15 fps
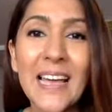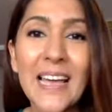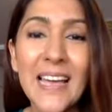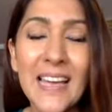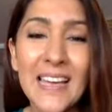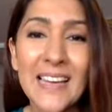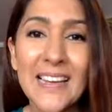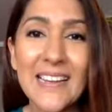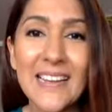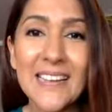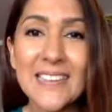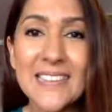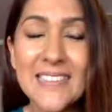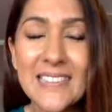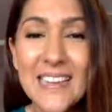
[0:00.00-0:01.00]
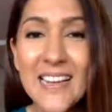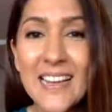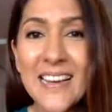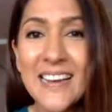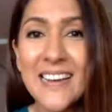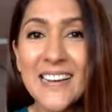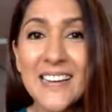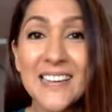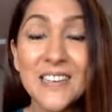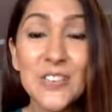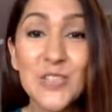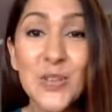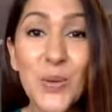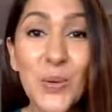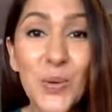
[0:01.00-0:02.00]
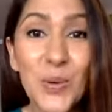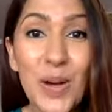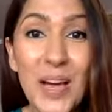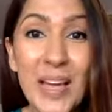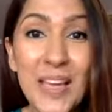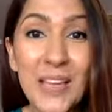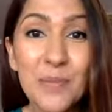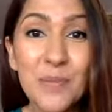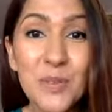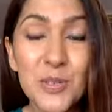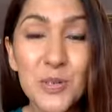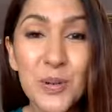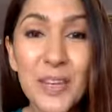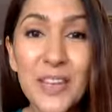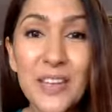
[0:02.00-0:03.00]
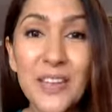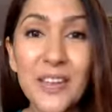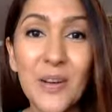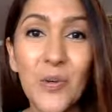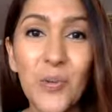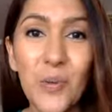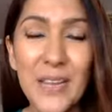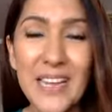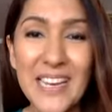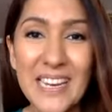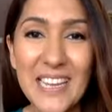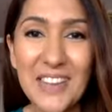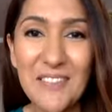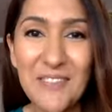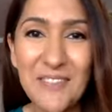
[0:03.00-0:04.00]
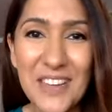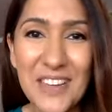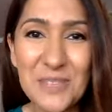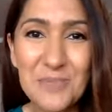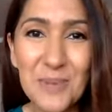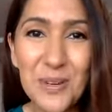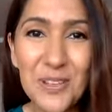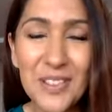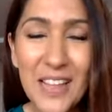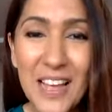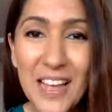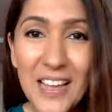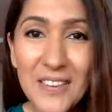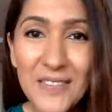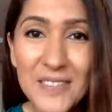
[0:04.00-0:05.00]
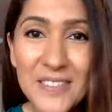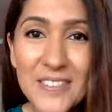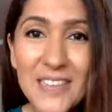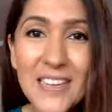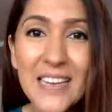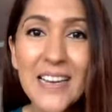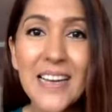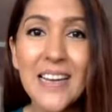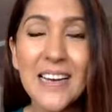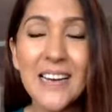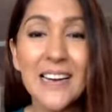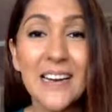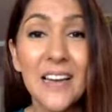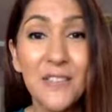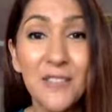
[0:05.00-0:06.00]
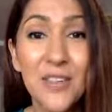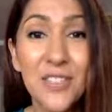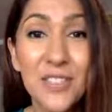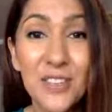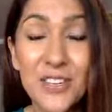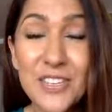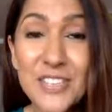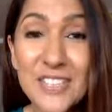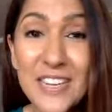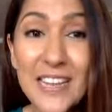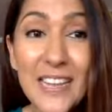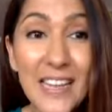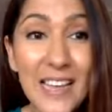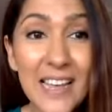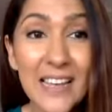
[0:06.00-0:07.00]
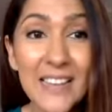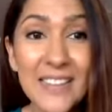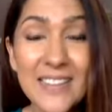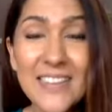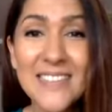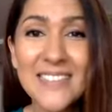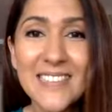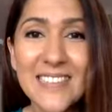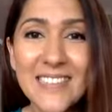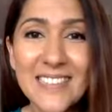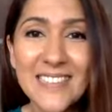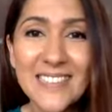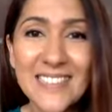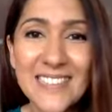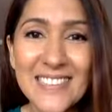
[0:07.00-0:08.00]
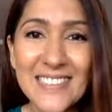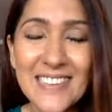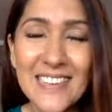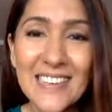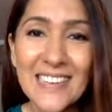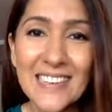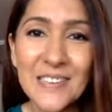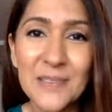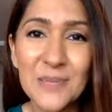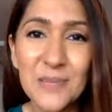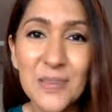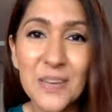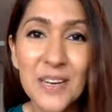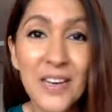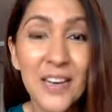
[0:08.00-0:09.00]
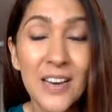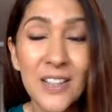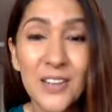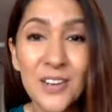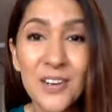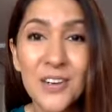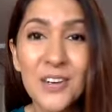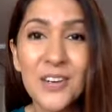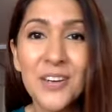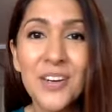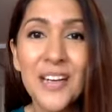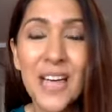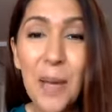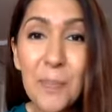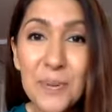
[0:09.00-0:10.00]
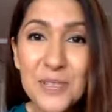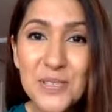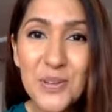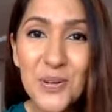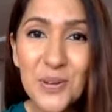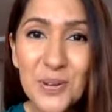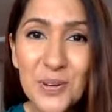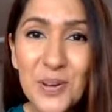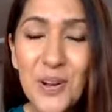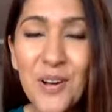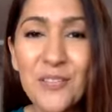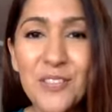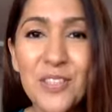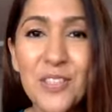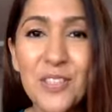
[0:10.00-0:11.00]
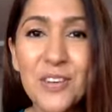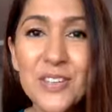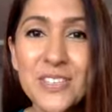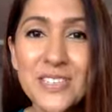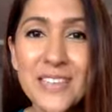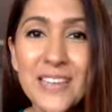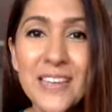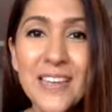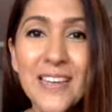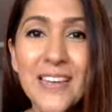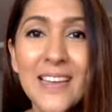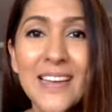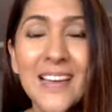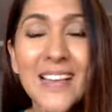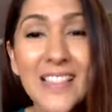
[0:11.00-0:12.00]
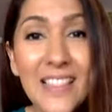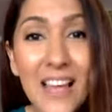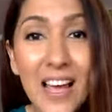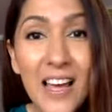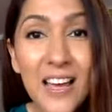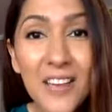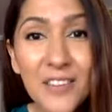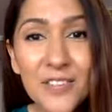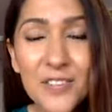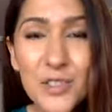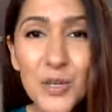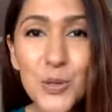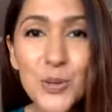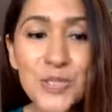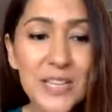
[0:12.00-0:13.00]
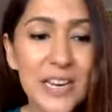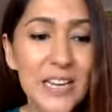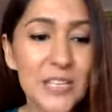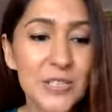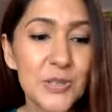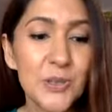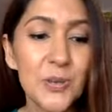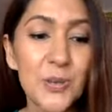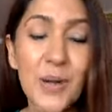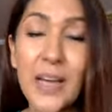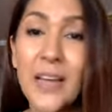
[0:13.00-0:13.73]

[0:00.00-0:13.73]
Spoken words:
And so I am doing weekly Facebook Lives every Thursday, and this is another episode of the Thursday live shows that I do.